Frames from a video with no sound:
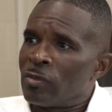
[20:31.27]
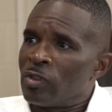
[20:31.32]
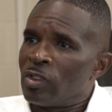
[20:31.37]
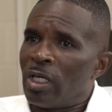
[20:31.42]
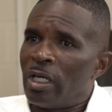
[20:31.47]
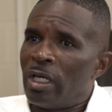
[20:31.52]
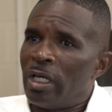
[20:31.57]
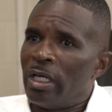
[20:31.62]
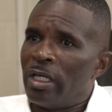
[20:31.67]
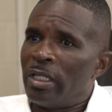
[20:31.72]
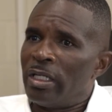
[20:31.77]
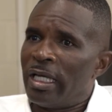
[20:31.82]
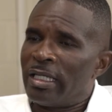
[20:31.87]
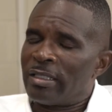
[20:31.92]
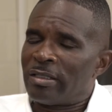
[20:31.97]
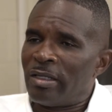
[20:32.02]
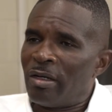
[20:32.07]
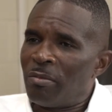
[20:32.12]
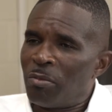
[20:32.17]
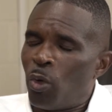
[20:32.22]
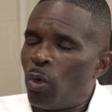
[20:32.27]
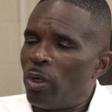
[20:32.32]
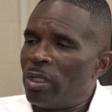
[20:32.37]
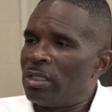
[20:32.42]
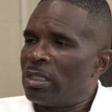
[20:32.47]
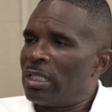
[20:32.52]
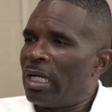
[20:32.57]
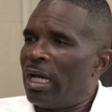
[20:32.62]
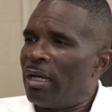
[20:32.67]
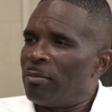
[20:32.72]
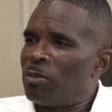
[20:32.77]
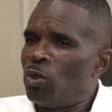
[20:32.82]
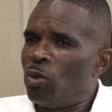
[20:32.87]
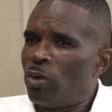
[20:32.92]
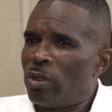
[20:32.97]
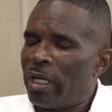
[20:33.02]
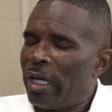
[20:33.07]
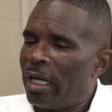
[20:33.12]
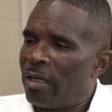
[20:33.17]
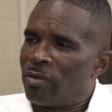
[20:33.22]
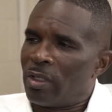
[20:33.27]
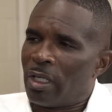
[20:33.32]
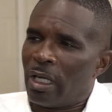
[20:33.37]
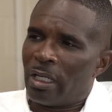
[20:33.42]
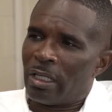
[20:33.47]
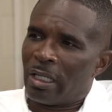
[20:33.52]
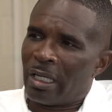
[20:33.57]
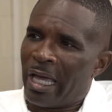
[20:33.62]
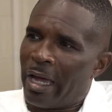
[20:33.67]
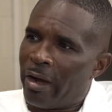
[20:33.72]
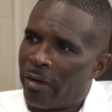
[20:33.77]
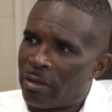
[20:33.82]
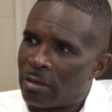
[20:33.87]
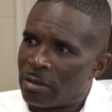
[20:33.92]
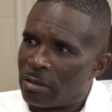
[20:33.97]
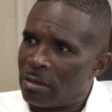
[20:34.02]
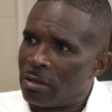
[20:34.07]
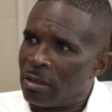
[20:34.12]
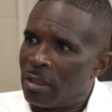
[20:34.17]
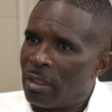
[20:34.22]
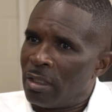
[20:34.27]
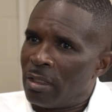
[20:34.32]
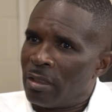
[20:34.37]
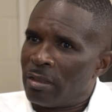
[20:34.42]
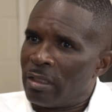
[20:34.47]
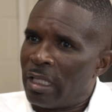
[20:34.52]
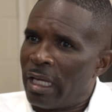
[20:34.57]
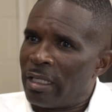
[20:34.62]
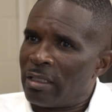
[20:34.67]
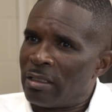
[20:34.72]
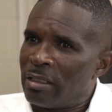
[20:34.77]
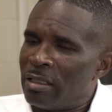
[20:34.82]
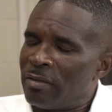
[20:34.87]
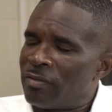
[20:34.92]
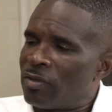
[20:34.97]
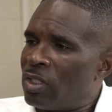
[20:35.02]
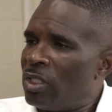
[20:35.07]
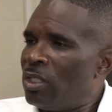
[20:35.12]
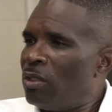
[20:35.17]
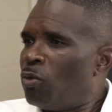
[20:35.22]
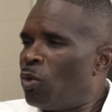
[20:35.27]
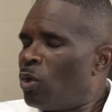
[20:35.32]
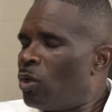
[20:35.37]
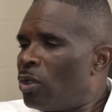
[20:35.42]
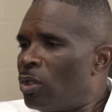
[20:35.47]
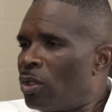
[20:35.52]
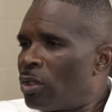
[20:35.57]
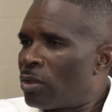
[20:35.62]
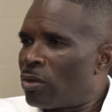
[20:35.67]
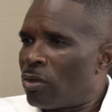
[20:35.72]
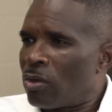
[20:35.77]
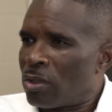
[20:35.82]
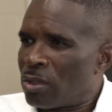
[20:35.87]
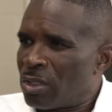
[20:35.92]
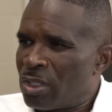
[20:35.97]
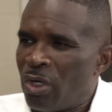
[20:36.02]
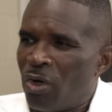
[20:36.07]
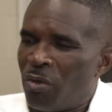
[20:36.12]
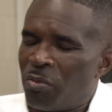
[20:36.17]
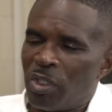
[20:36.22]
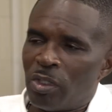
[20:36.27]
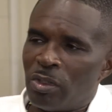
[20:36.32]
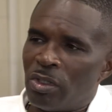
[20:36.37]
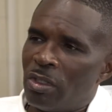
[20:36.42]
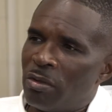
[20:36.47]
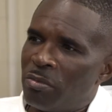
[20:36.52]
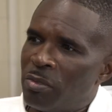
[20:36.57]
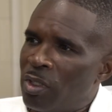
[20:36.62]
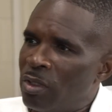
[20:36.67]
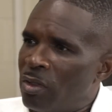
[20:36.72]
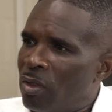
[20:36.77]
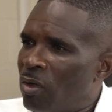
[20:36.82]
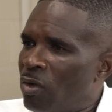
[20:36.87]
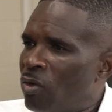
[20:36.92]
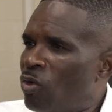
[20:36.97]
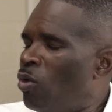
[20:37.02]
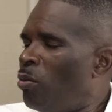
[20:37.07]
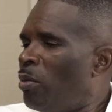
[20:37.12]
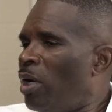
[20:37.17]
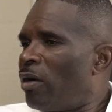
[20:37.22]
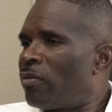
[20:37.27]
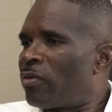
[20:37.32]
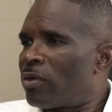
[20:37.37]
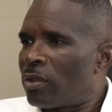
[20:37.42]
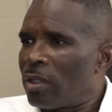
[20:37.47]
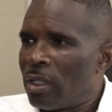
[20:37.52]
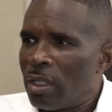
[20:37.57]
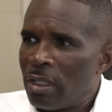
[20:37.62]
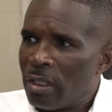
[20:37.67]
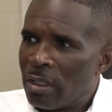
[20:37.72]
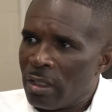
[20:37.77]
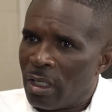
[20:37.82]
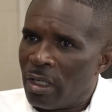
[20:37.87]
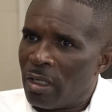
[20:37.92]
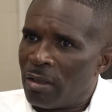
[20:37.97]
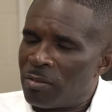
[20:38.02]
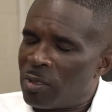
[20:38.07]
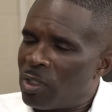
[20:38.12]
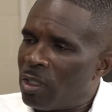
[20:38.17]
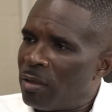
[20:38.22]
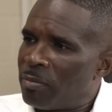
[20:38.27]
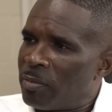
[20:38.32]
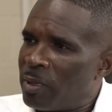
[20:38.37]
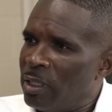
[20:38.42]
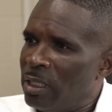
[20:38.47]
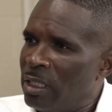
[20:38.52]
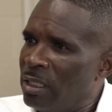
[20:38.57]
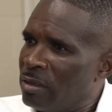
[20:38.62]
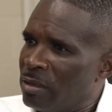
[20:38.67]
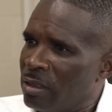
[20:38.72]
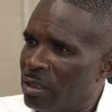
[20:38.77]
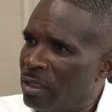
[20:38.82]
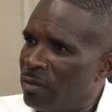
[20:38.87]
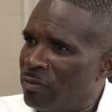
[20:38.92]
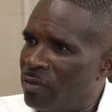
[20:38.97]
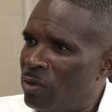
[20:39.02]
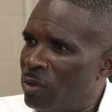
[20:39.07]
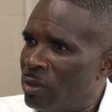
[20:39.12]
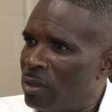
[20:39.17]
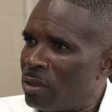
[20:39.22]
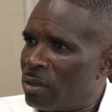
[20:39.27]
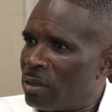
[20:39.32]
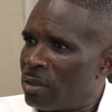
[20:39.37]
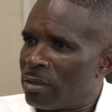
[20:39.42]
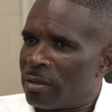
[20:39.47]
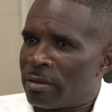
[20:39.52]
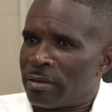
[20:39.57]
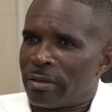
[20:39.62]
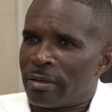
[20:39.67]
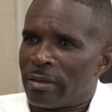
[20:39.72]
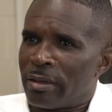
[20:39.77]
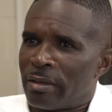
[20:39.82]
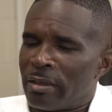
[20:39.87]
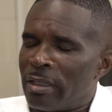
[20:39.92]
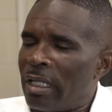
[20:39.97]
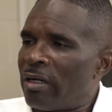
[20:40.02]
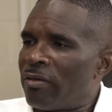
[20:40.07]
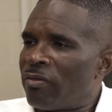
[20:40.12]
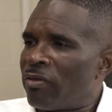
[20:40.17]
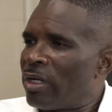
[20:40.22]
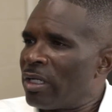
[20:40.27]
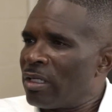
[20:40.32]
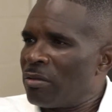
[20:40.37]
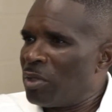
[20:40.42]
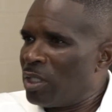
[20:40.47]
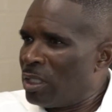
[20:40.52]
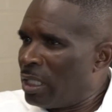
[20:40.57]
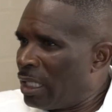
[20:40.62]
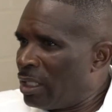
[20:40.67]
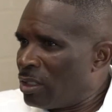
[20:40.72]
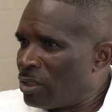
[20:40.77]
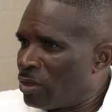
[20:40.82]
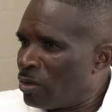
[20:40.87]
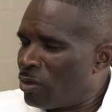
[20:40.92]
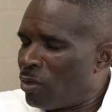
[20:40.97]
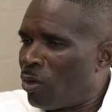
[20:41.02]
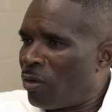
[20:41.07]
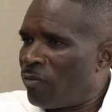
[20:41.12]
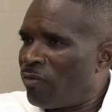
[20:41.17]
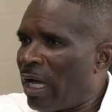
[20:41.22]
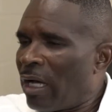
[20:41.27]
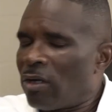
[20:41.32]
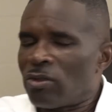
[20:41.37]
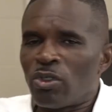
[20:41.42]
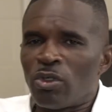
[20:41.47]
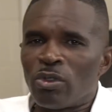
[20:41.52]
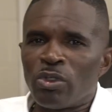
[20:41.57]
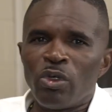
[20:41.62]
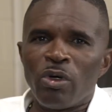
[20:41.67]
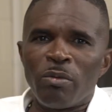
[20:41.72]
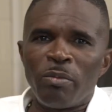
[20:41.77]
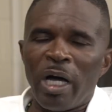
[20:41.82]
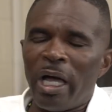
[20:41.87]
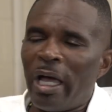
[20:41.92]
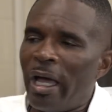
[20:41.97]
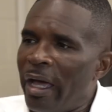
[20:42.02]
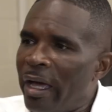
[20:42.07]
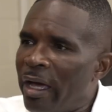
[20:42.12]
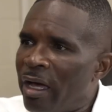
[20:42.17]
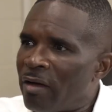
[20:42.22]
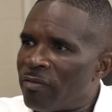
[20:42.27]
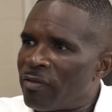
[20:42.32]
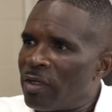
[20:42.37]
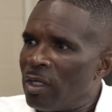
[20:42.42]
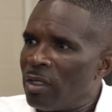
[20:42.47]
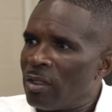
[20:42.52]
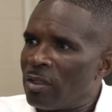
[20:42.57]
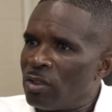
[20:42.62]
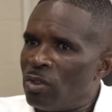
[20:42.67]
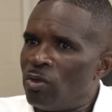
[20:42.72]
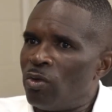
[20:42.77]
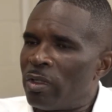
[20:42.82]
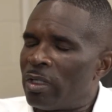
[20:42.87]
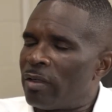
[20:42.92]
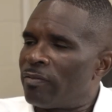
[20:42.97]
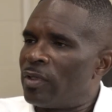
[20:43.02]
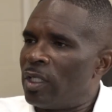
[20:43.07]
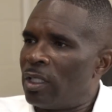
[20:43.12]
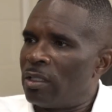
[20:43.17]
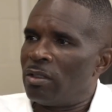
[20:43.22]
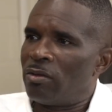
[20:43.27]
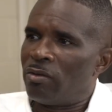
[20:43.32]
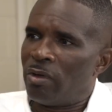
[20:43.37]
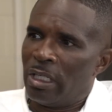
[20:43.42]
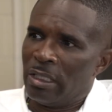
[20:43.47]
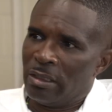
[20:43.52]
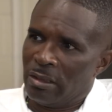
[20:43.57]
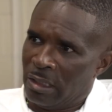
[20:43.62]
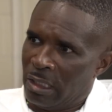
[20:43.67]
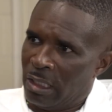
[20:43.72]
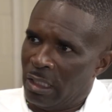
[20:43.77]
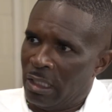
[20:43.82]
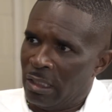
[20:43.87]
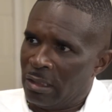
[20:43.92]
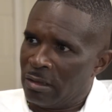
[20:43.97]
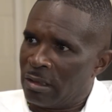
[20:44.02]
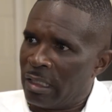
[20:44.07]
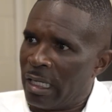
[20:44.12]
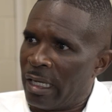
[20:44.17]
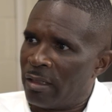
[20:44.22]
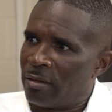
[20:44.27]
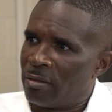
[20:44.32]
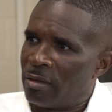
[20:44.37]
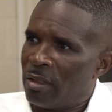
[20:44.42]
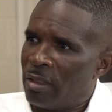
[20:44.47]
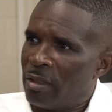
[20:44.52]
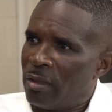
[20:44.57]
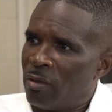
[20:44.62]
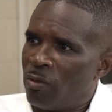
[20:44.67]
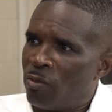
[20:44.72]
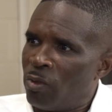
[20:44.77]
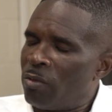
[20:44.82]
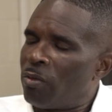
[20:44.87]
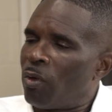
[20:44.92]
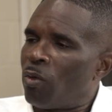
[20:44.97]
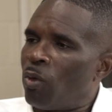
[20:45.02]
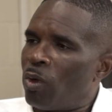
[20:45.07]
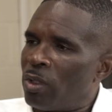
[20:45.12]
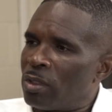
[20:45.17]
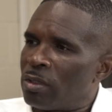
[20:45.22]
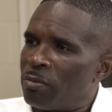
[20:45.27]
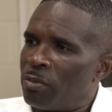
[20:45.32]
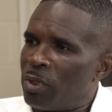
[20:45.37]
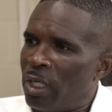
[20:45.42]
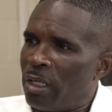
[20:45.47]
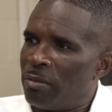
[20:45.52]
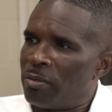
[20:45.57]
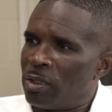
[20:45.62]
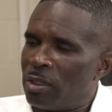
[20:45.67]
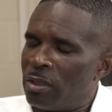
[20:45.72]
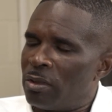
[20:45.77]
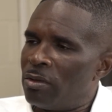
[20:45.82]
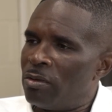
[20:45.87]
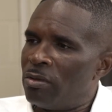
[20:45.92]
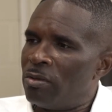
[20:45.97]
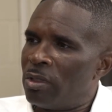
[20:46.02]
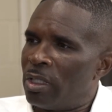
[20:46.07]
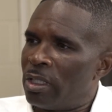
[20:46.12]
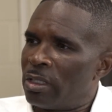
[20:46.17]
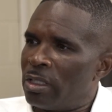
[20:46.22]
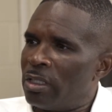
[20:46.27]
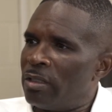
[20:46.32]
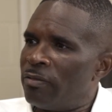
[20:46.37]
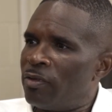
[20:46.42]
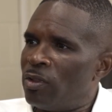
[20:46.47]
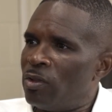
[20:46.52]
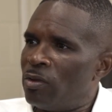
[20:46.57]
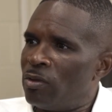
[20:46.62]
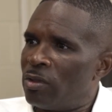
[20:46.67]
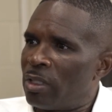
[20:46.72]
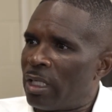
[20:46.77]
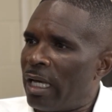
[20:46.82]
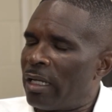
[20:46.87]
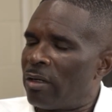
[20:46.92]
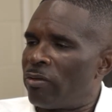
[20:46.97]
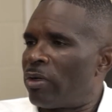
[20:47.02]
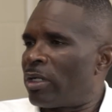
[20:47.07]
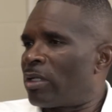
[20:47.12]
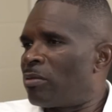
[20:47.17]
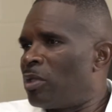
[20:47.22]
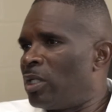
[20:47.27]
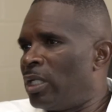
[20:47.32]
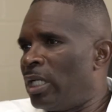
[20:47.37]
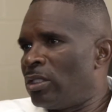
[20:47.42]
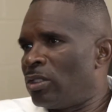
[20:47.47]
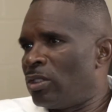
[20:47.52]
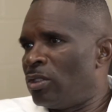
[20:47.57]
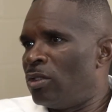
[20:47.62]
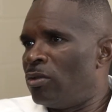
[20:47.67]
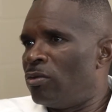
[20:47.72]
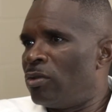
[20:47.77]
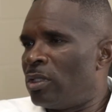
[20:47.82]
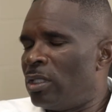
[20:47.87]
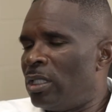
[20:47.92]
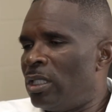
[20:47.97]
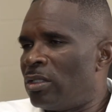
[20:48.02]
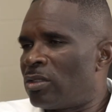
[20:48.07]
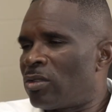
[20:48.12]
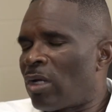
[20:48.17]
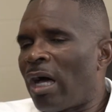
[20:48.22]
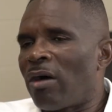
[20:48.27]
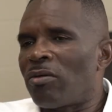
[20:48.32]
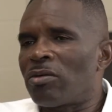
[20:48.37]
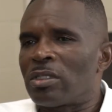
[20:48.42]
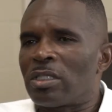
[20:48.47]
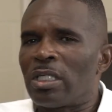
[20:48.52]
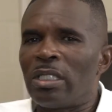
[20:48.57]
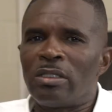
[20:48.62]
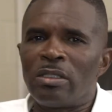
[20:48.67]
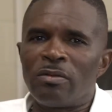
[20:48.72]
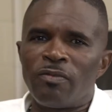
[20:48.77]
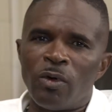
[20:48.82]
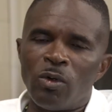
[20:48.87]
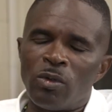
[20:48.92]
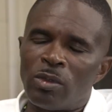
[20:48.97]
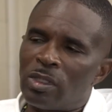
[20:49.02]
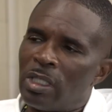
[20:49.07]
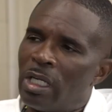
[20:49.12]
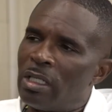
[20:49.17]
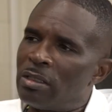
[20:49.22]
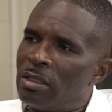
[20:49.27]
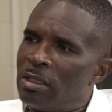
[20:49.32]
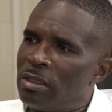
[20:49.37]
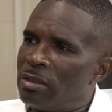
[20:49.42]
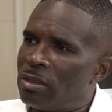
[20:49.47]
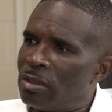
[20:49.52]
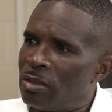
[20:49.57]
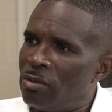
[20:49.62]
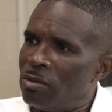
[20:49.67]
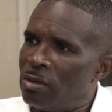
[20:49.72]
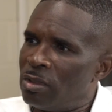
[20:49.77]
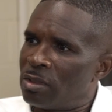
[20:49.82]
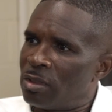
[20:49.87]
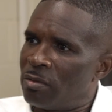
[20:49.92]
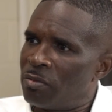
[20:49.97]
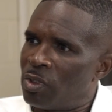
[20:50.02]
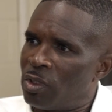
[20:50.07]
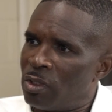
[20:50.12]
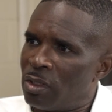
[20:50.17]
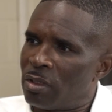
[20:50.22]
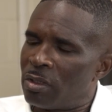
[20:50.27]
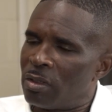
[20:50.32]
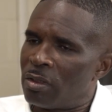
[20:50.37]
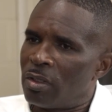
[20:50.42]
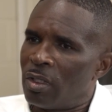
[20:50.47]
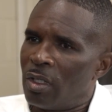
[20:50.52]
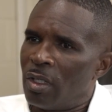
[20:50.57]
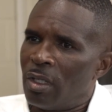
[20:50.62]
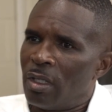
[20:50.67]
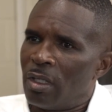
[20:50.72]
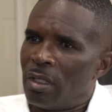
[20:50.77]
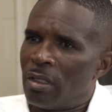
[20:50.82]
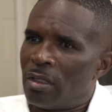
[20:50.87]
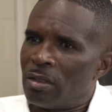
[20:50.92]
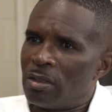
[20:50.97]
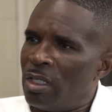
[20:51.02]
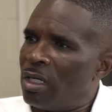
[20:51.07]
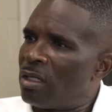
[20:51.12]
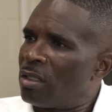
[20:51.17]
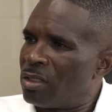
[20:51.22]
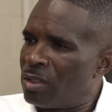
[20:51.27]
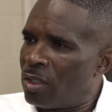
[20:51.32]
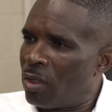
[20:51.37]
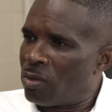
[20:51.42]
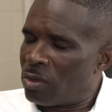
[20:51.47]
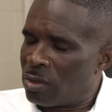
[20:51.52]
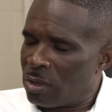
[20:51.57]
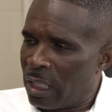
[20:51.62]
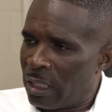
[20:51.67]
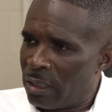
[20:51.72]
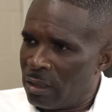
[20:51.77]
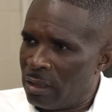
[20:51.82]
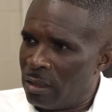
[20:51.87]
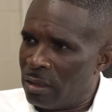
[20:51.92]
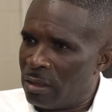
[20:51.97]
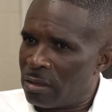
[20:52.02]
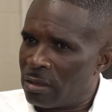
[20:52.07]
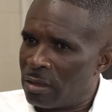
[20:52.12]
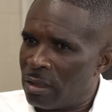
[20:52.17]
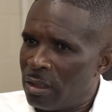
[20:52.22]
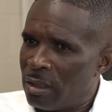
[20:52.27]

And at some point in time, you want to have the kind of character that if T.Wood or Shelby Chipman or whomever comes up and needs to give you a letter of recommendation or a voucher on your behalf, you would have done the right things that we would want to be able to do and give you the kind of recommendation you would need. So I would say to folks out there, and students in particular, young adults that is,